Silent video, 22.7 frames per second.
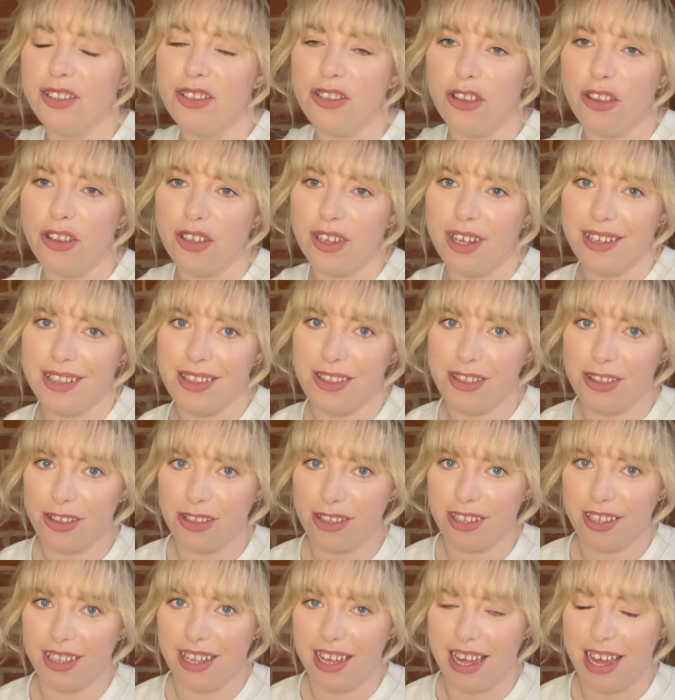judge
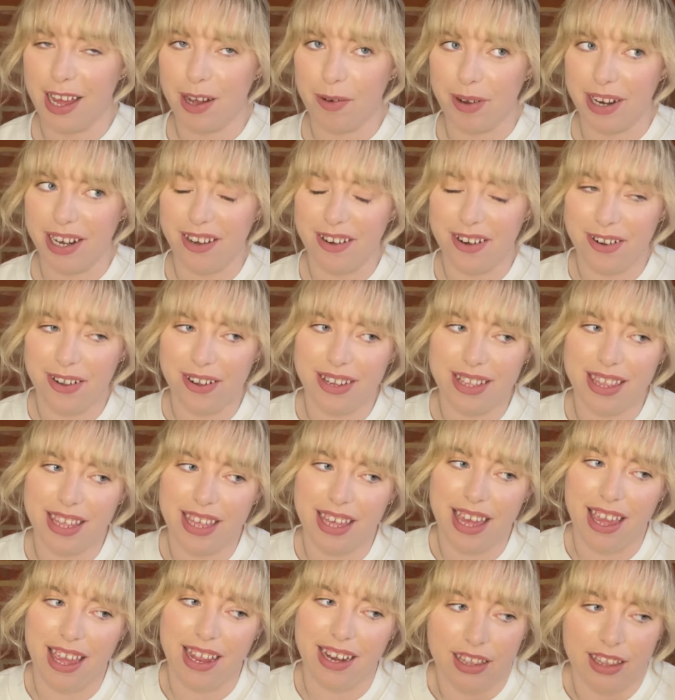how I looked
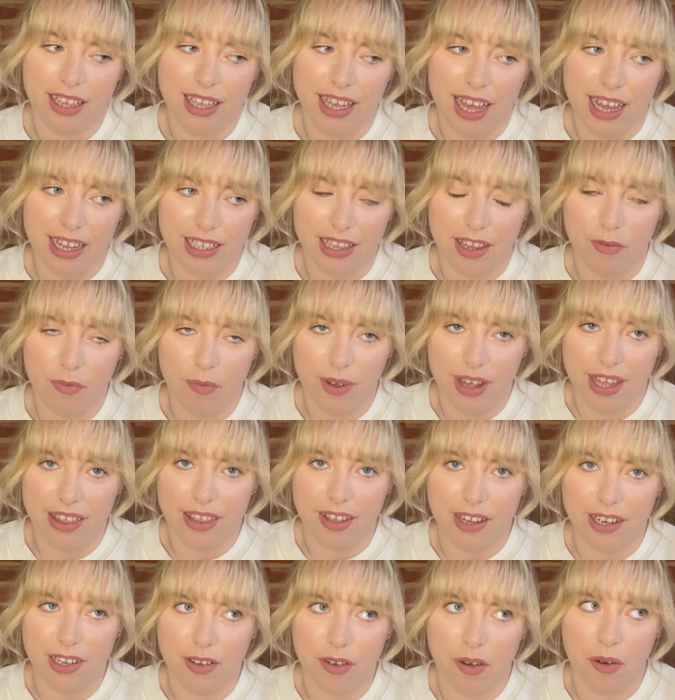in the activewear that
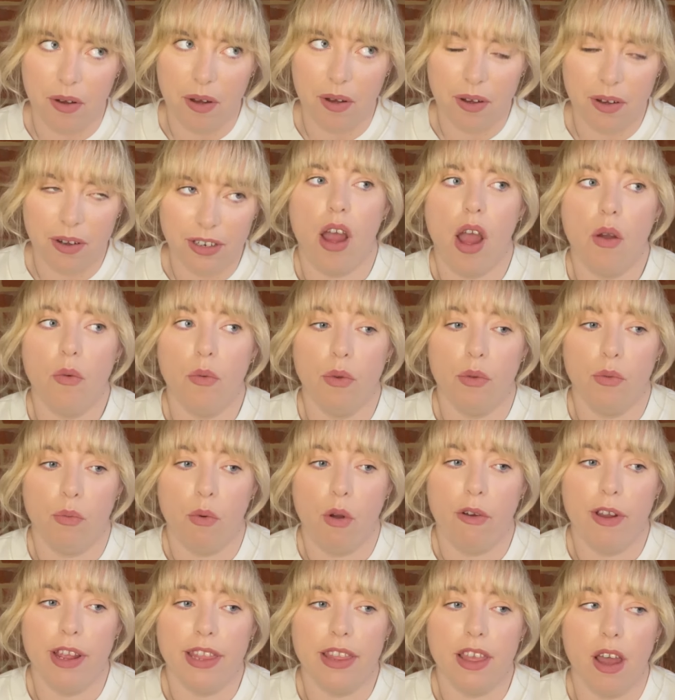I'd got on. I was
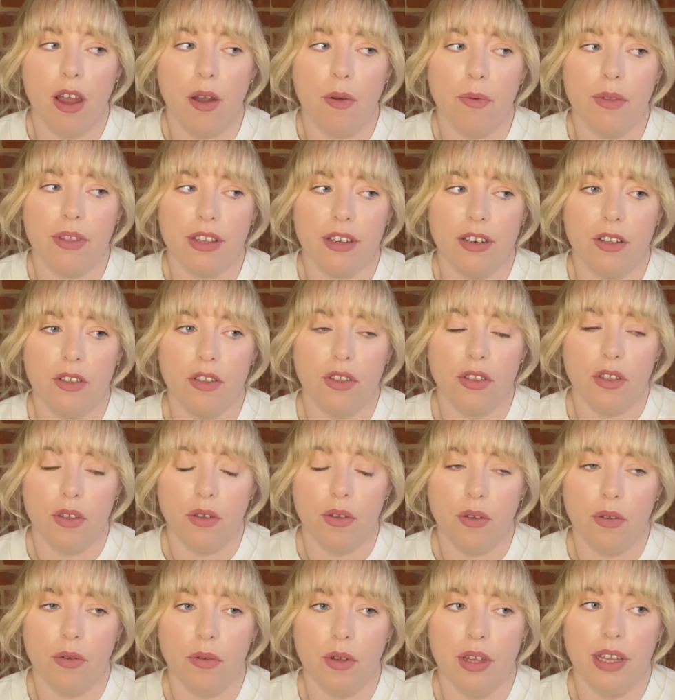worried that I was going to
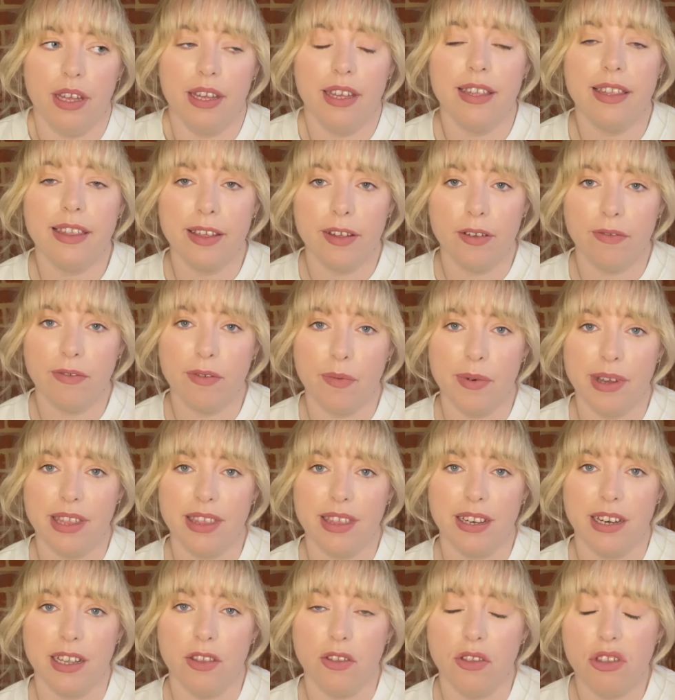do Silverwind
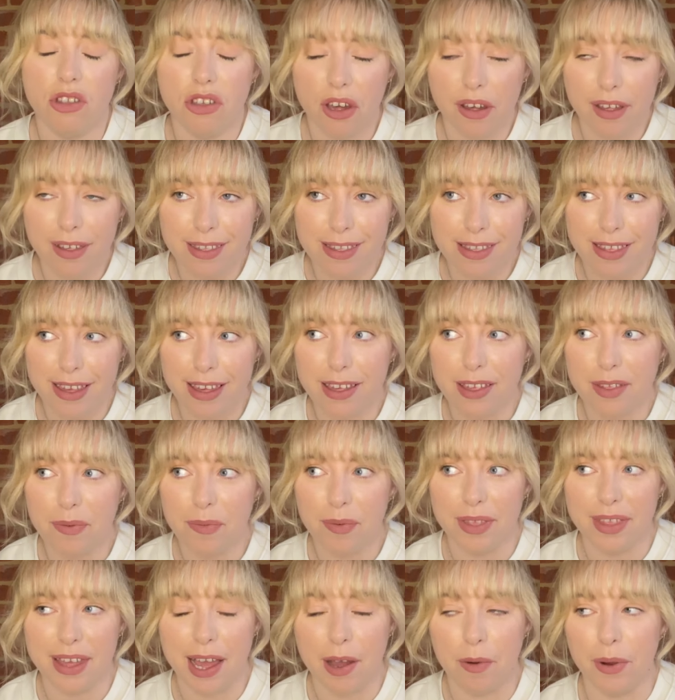an injustice
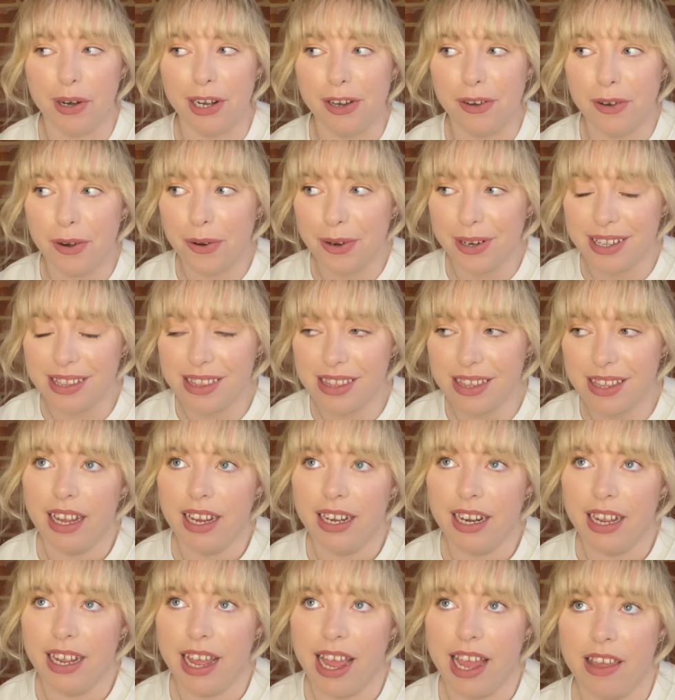with how I looked in
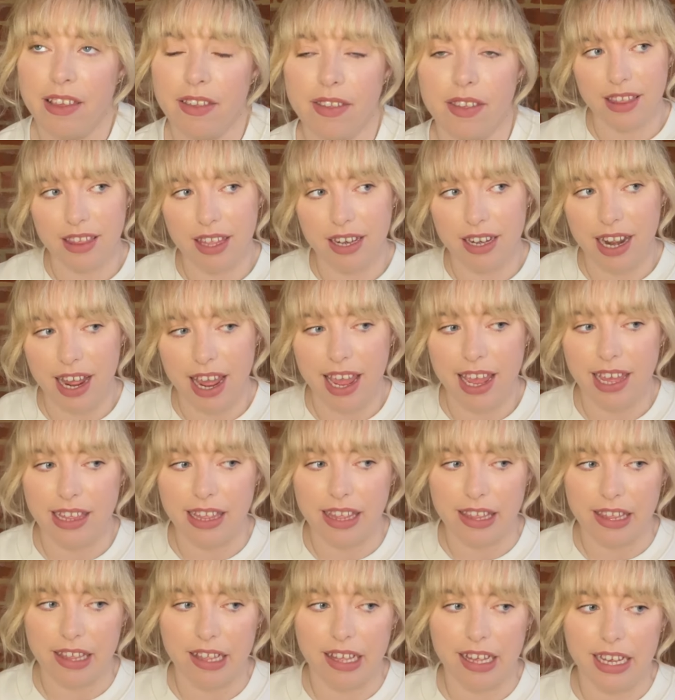it, as today
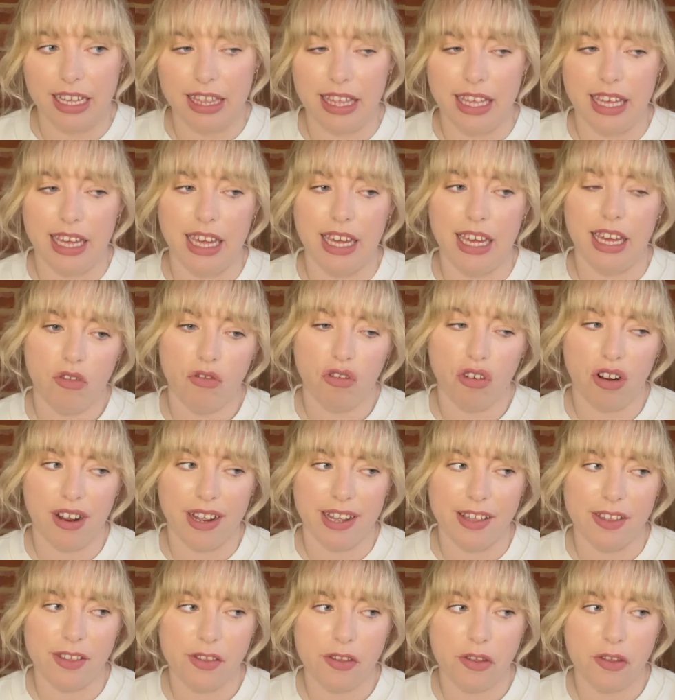society tries